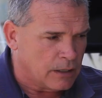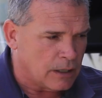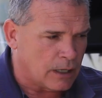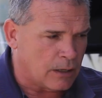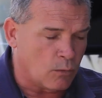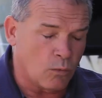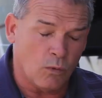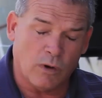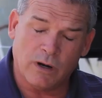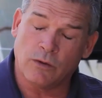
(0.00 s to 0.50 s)

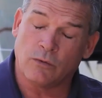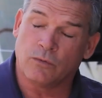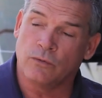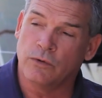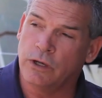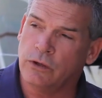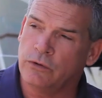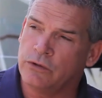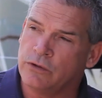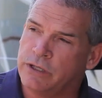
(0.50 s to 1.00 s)
One of the
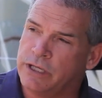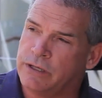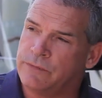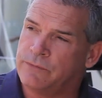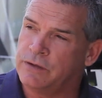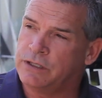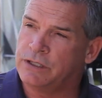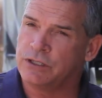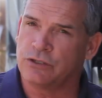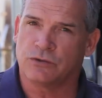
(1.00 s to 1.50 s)
real unique
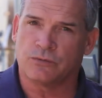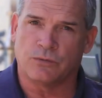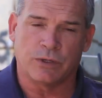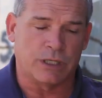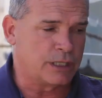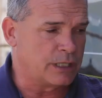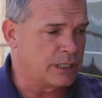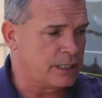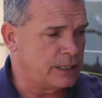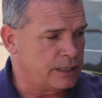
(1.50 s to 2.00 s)
features we
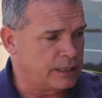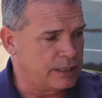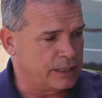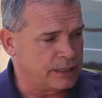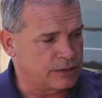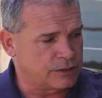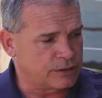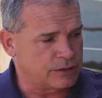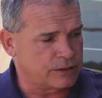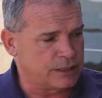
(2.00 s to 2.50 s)
did
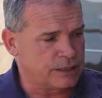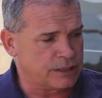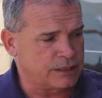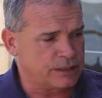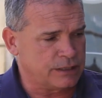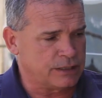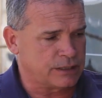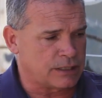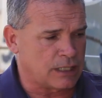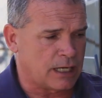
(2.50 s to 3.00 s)
is this
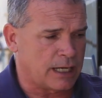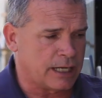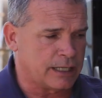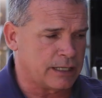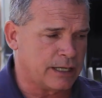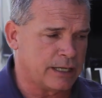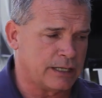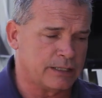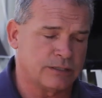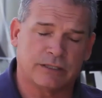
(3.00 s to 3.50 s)
has got
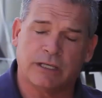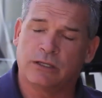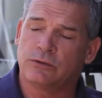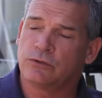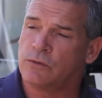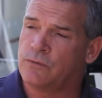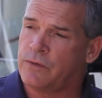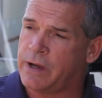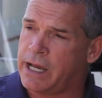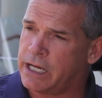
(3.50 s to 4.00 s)
a
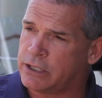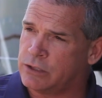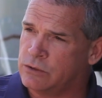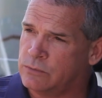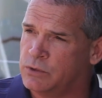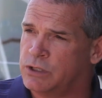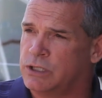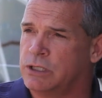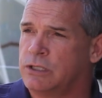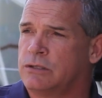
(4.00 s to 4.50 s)
central vacuum
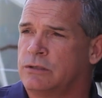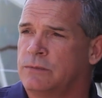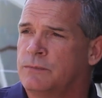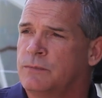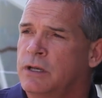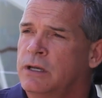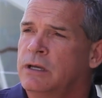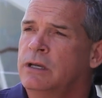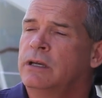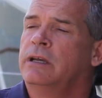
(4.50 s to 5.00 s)
system,
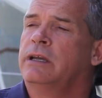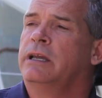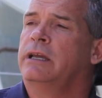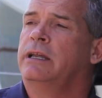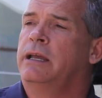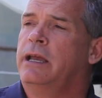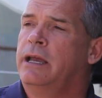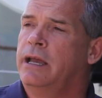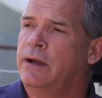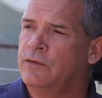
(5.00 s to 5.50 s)
and
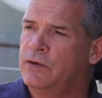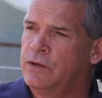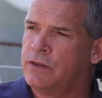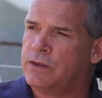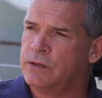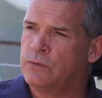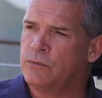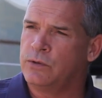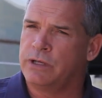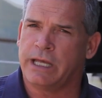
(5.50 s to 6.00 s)

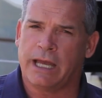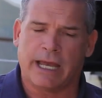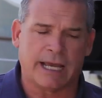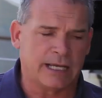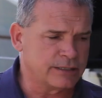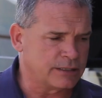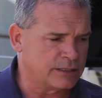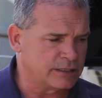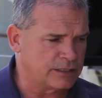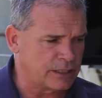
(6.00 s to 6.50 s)
everything
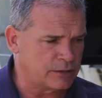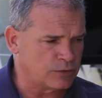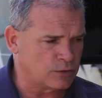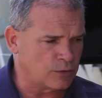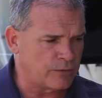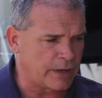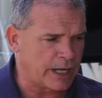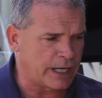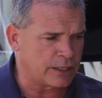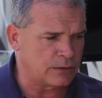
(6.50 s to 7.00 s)
has the central
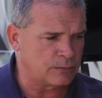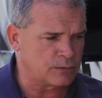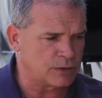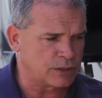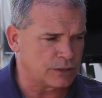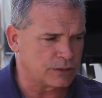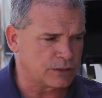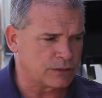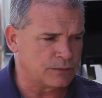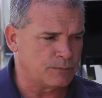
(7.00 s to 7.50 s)
vacuum
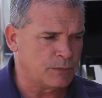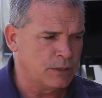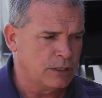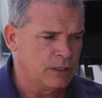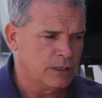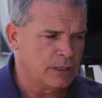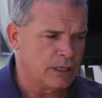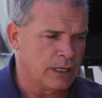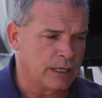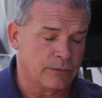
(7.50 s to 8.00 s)
system.
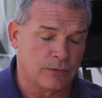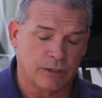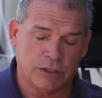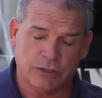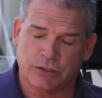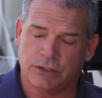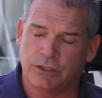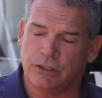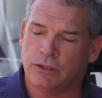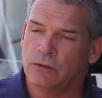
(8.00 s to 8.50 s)

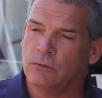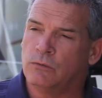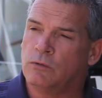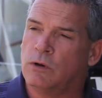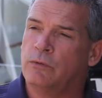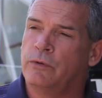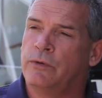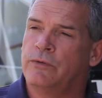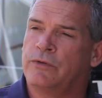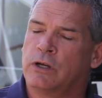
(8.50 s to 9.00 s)
This year, what
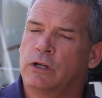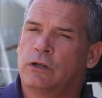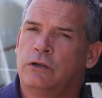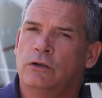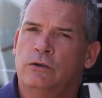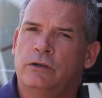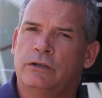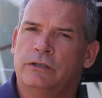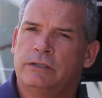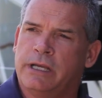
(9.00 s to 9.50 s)
we've
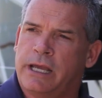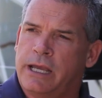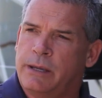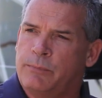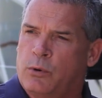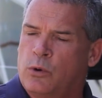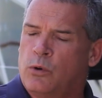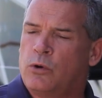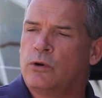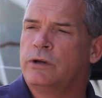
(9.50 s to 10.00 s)
included a
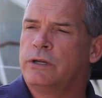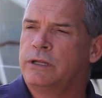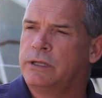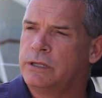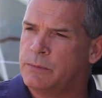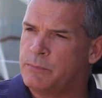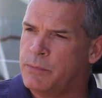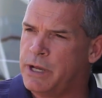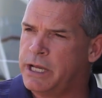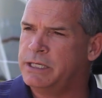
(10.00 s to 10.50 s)
port in
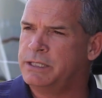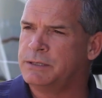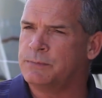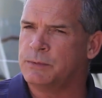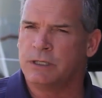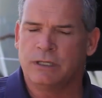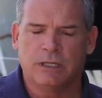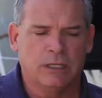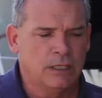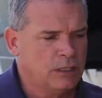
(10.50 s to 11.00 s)
the
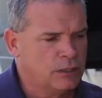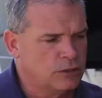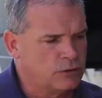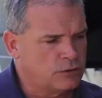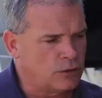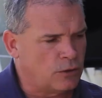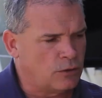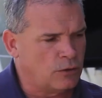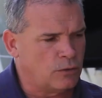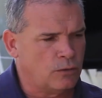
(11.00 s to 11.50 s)
basement.
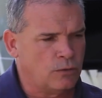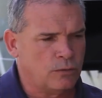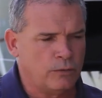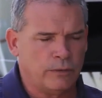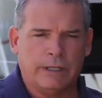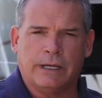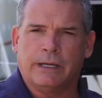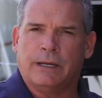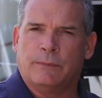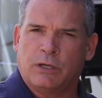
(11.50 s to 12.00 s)
So,
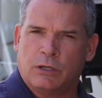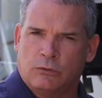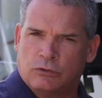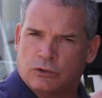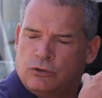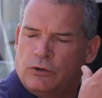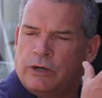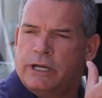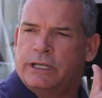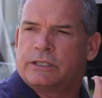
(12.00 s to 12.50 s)
I mean, it was
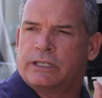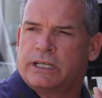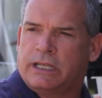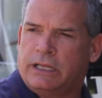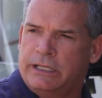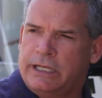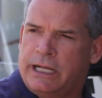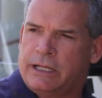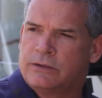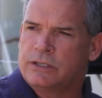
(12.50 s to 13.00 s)
great to
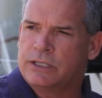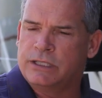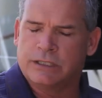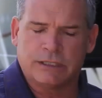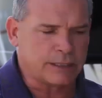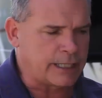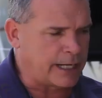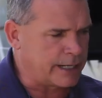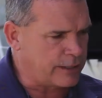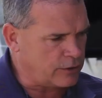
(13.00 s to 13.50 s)
clean out the
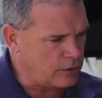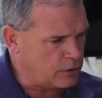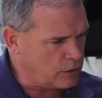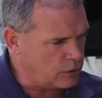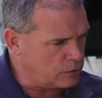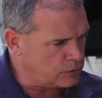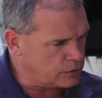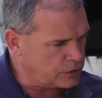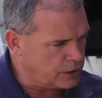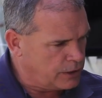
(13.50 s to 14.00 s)
inside of the
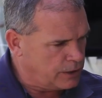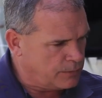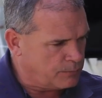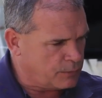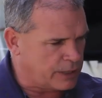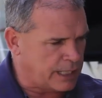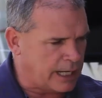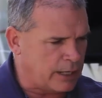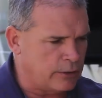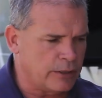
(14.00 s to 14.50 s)
coach,
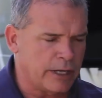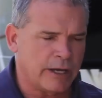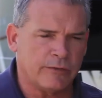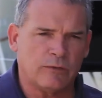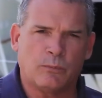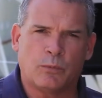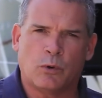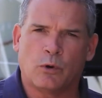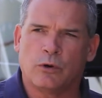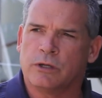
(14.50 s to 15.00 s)
but now you have a
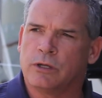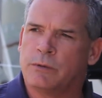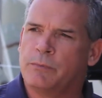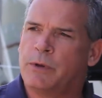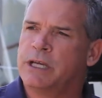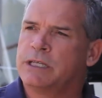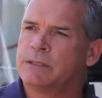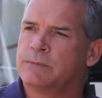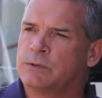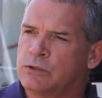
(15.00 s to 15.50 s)
port in the
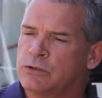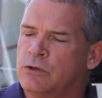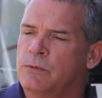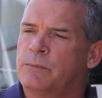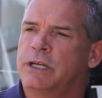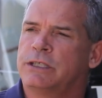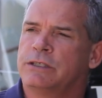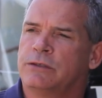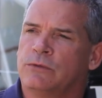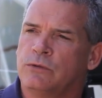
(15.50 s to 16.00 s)
basement, so it
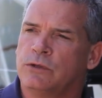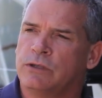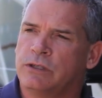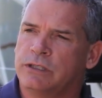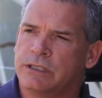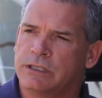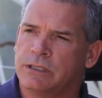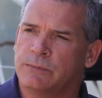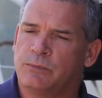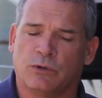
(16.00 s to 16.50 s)
makes it really
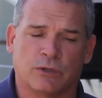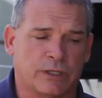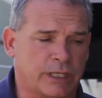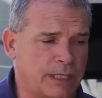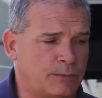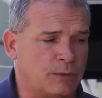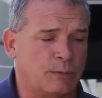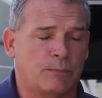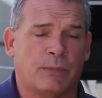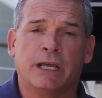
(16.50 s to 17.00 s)
simple to
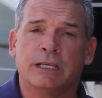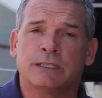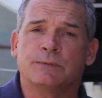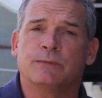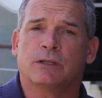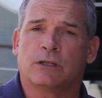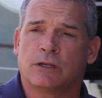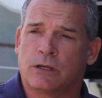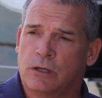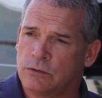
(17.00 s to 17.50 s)
keep the
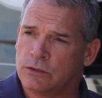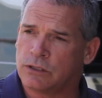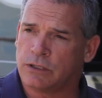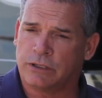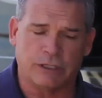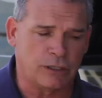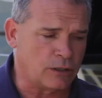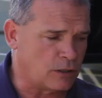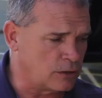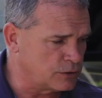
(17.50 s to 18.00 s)
basement of the coach
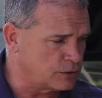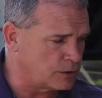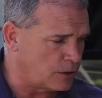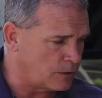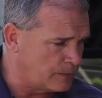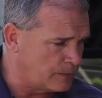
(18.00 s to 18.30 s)
clean also.